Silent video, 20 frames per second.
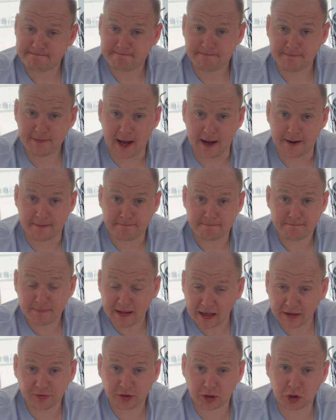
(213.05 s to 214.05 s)
Yeah,
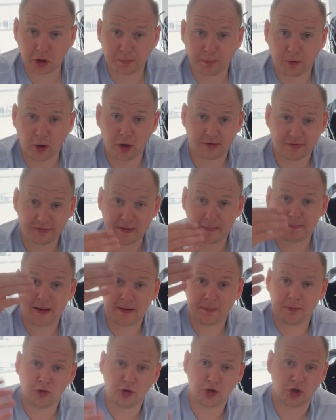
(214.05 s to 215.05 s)
that's the good points that
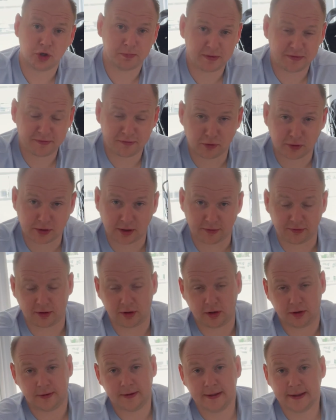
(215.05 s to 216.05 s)
people should be focusing
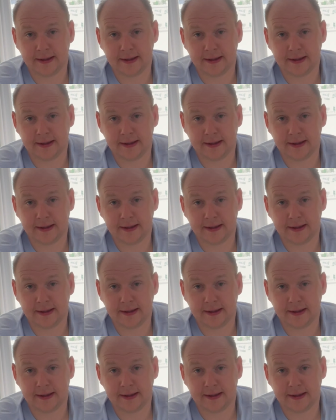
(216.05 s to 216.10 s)
on.